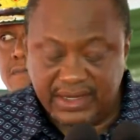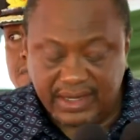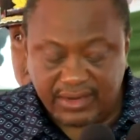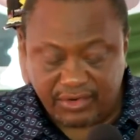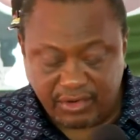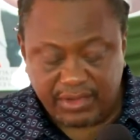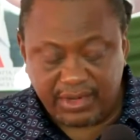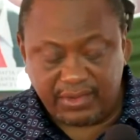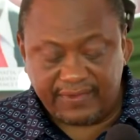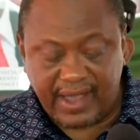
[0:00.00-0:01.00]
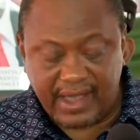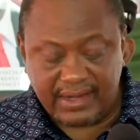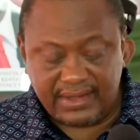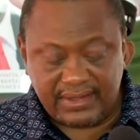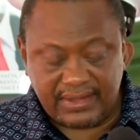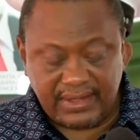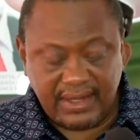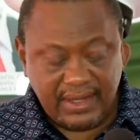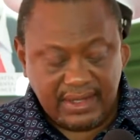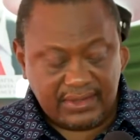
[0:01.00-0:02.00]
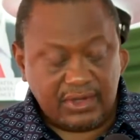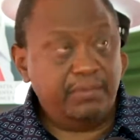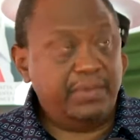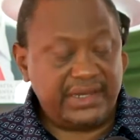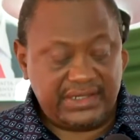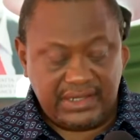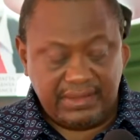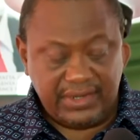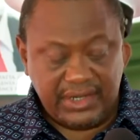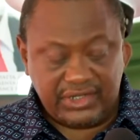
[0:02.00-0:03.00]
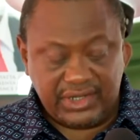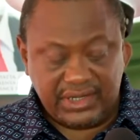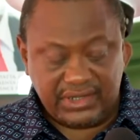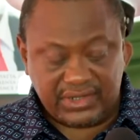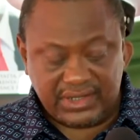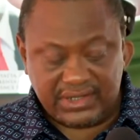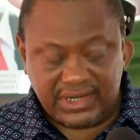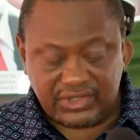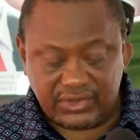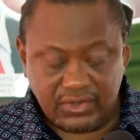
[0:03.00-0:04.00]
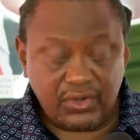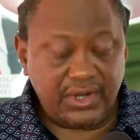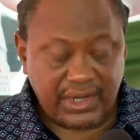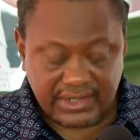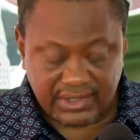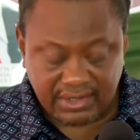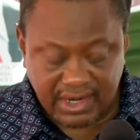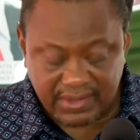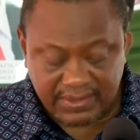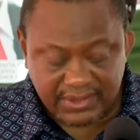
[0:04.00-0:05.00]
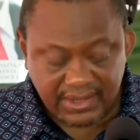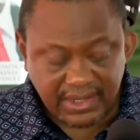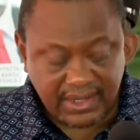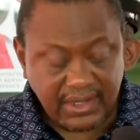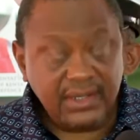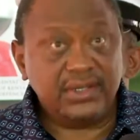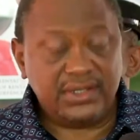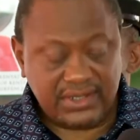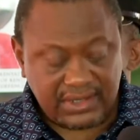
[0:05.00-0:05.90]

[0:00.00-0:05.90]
and robbery with violence and combating emerging and transnational organized crimes such as